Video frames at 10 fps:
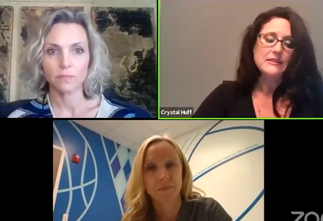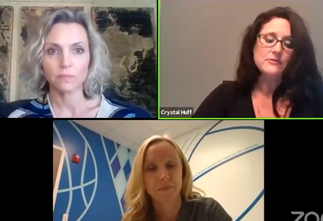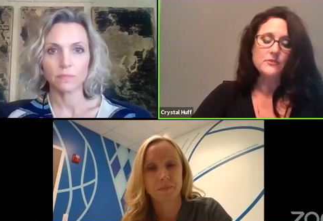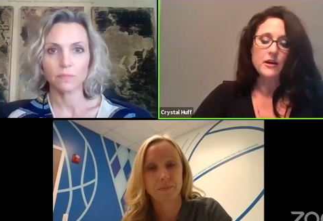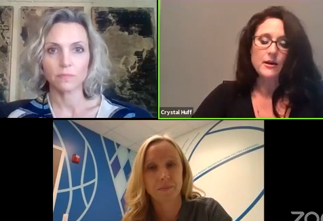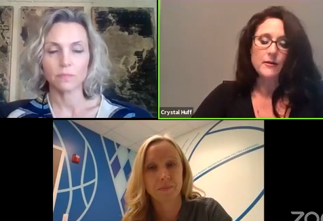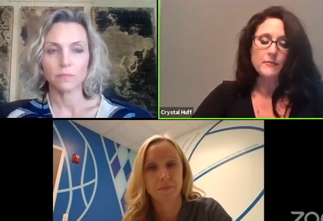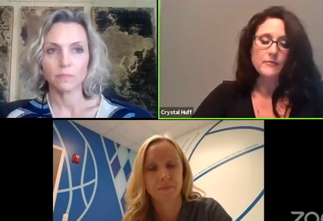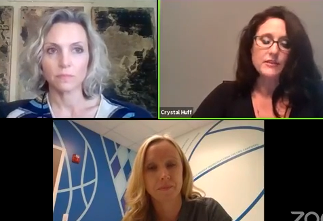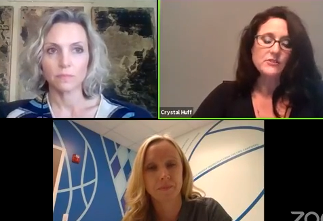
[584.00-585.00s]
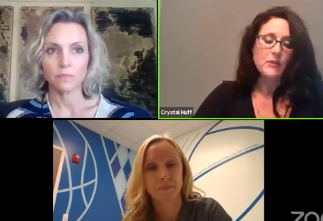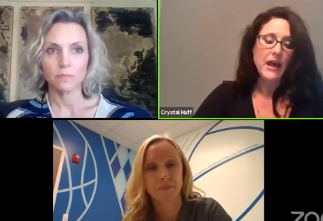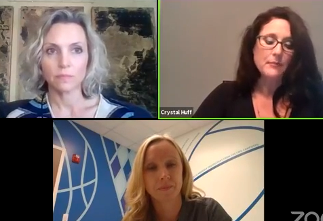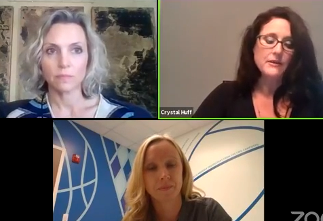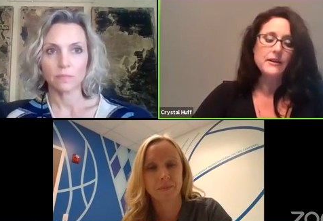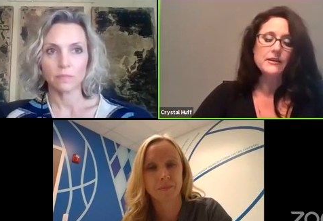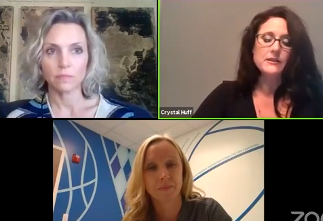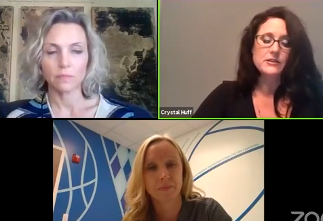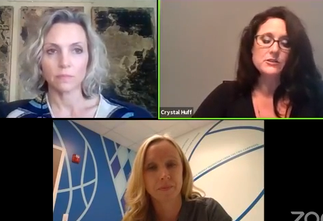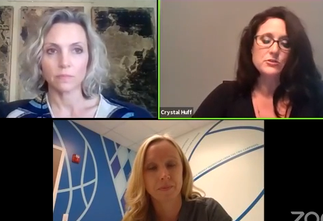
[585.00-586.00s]
Speaker 1: these um, these from happening? In
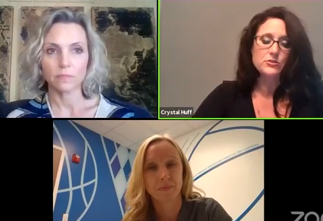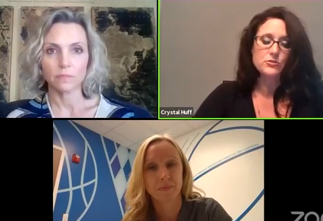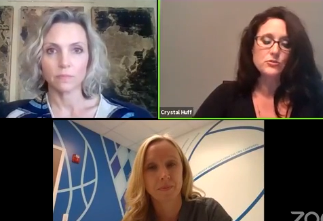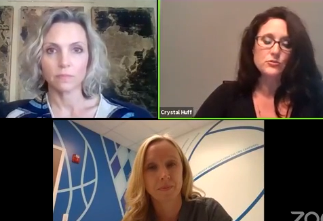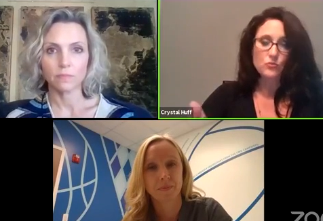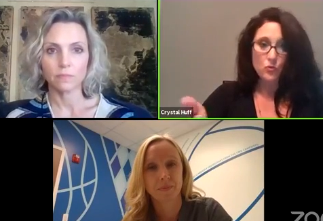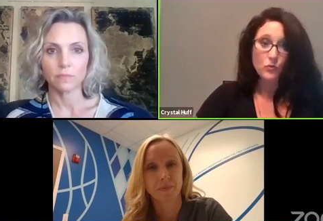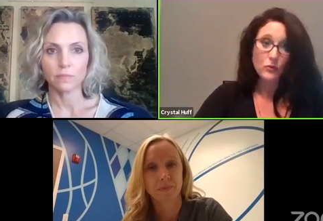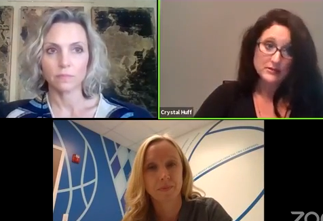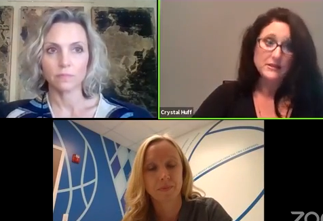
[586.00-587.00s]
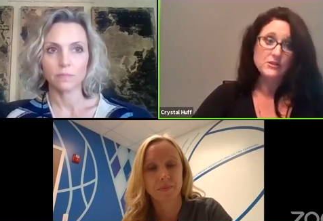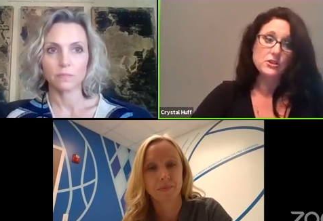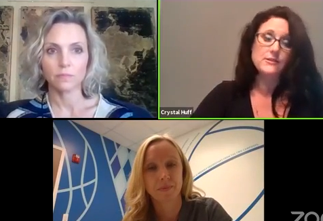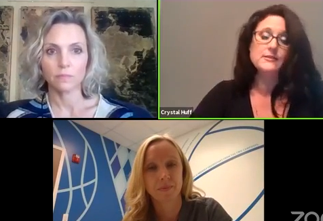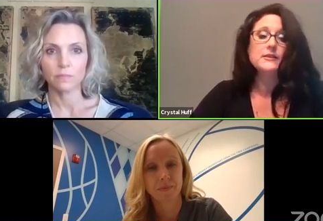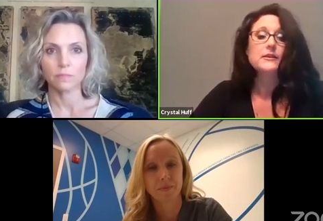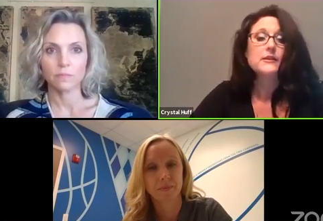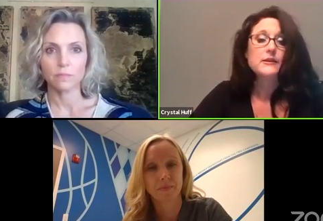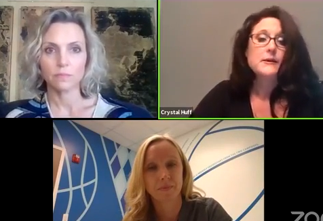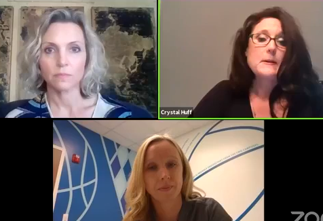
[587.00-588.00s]
addition to what was mentioned.
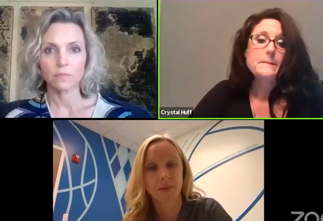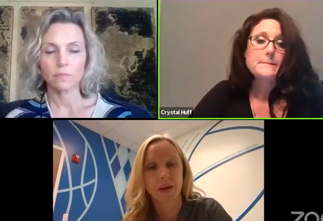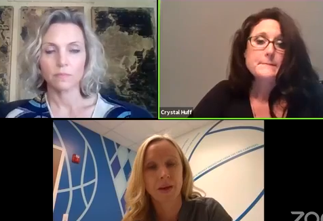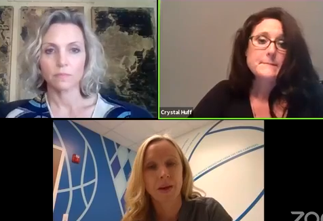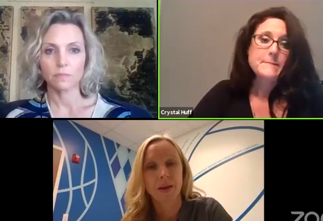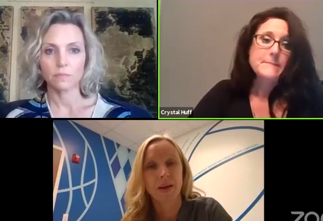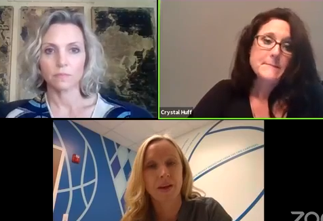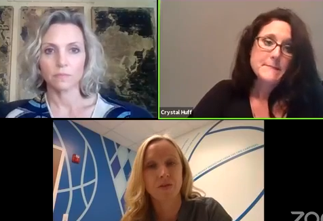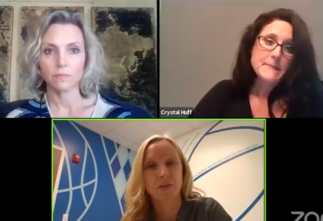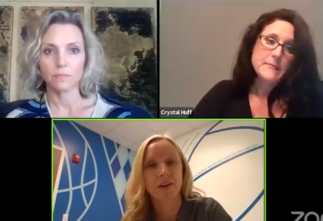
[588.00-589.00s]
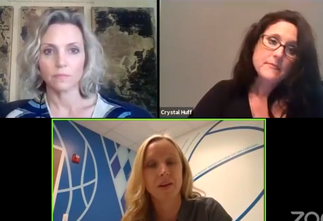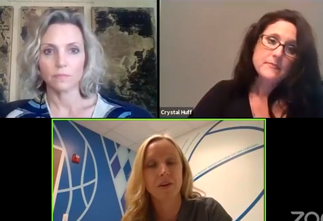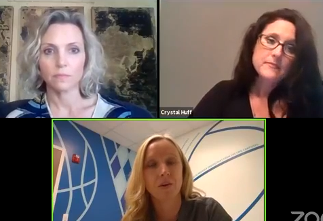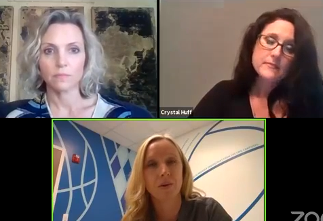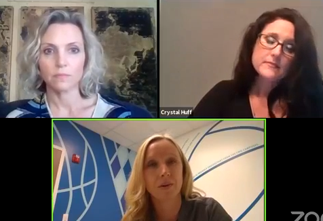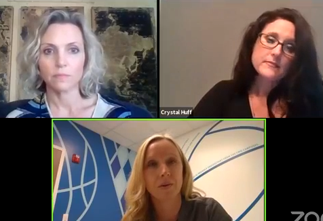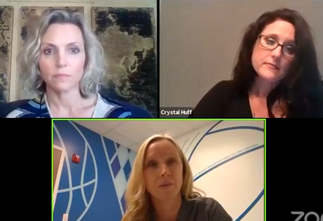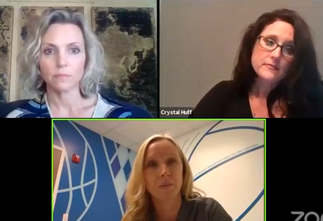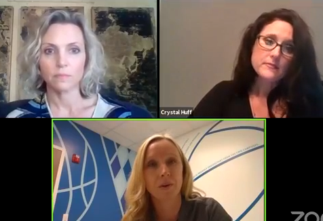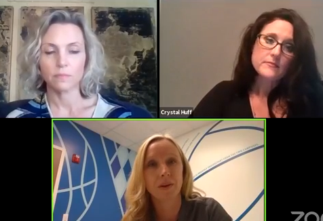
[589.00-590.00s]
Yeah, so I think you know,
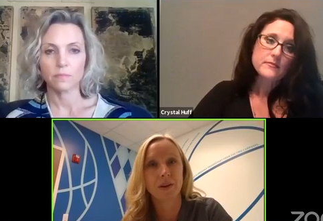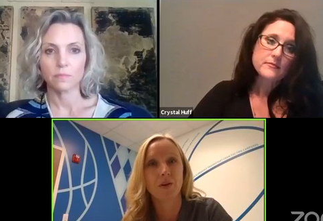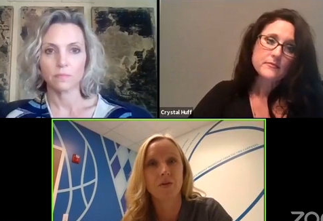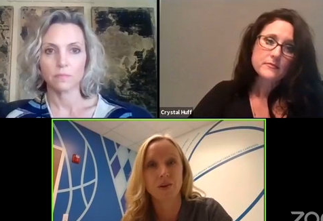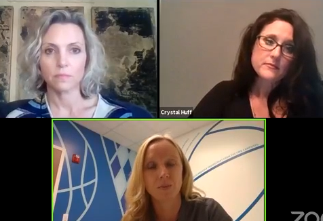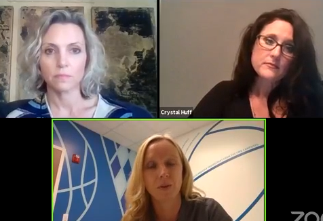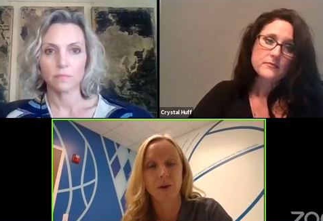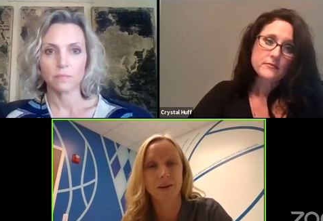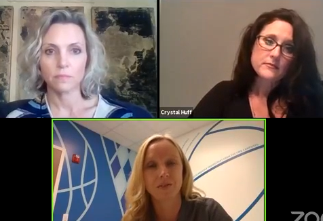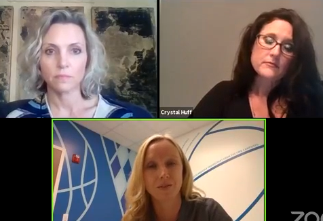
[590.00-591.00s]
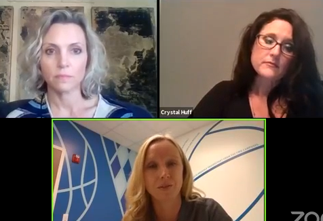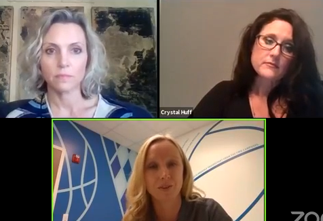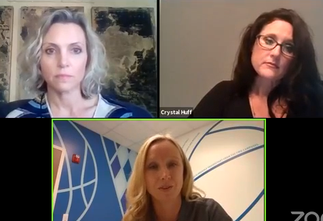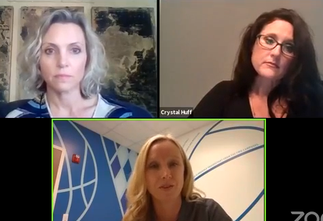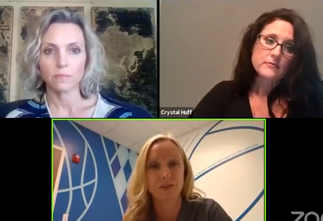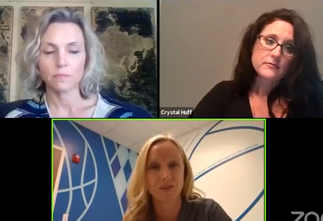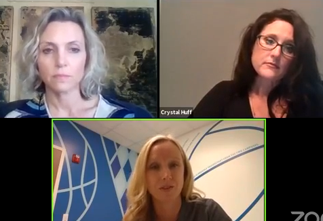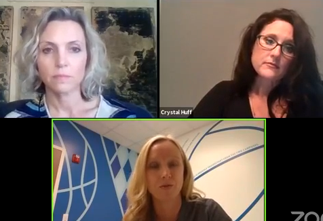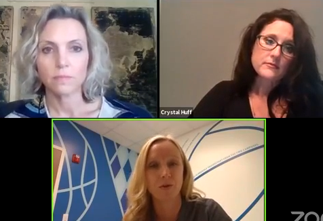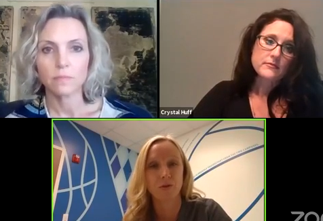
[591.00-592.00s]
Speaker 2: really, COVID has brought sort of some of this to the
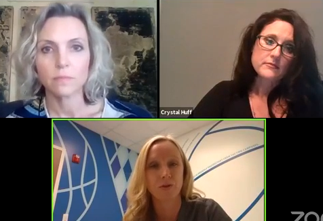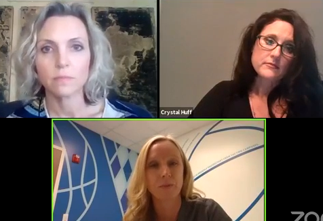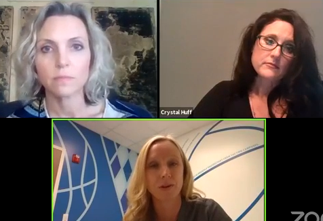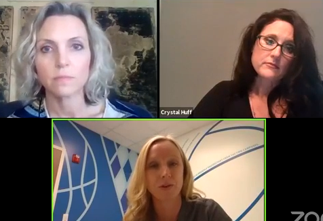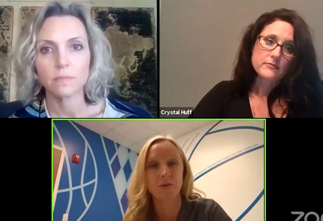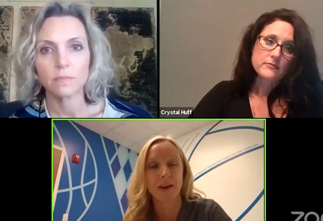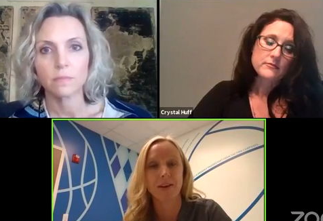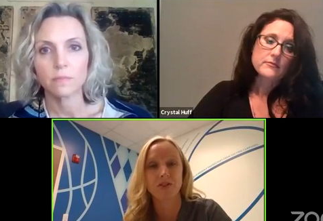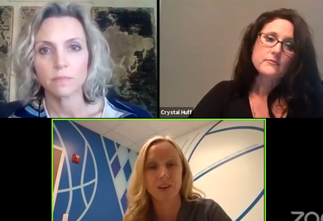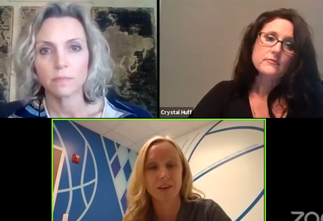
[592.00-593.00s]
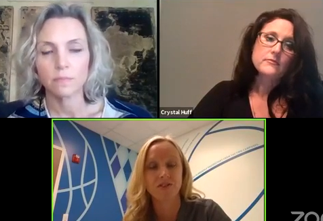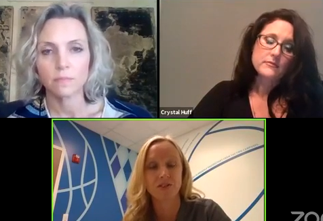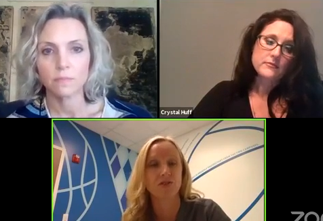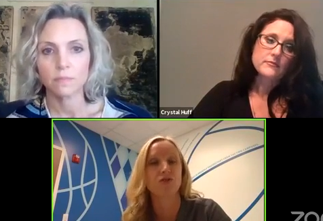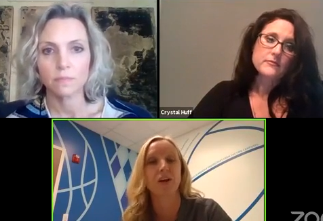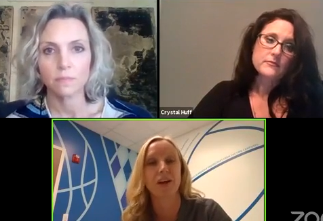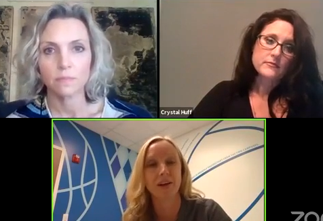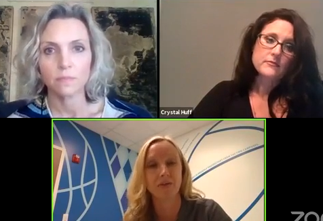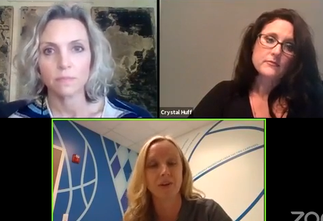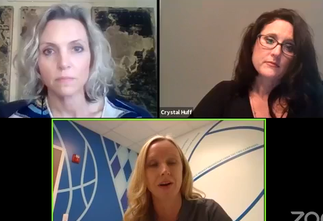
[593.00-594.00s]
forefront because we've had changes in
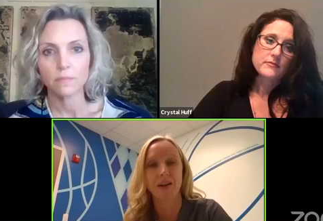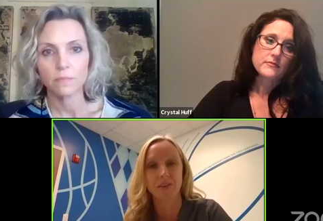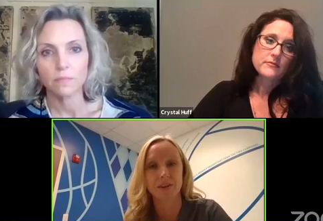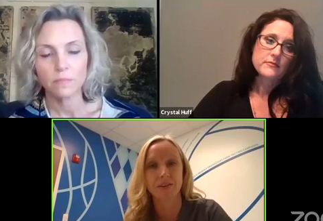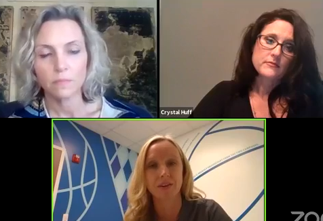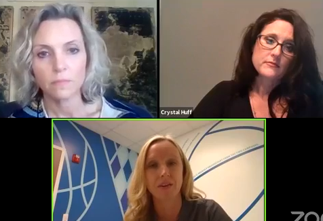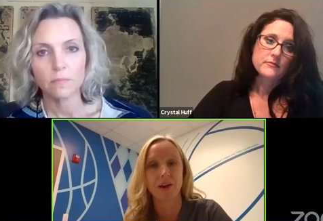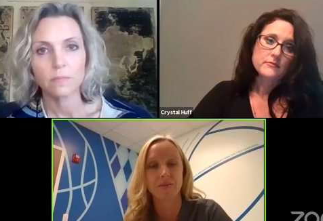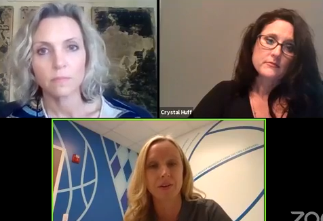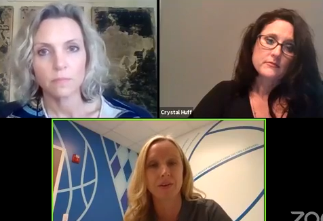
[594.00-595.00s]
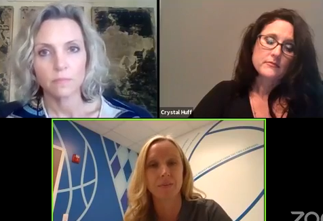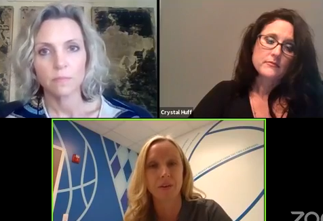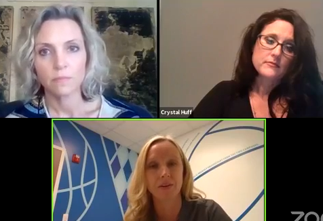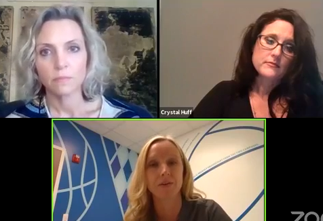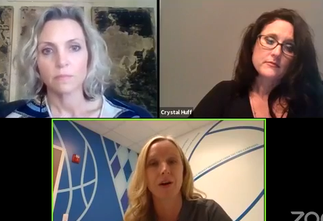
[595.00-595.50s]
training for athletes, and a lot of it about